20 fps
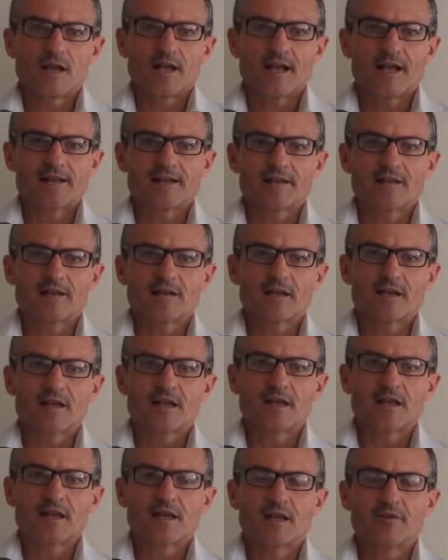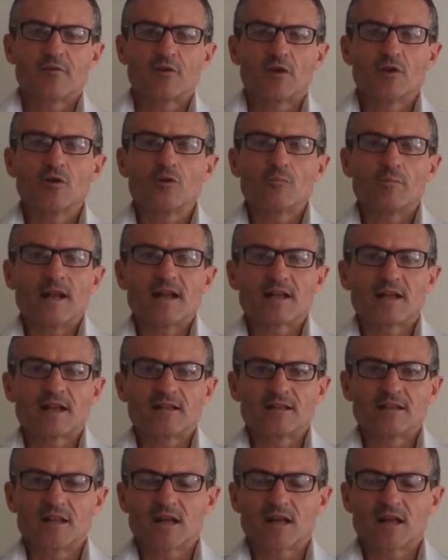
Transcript: And if we look back at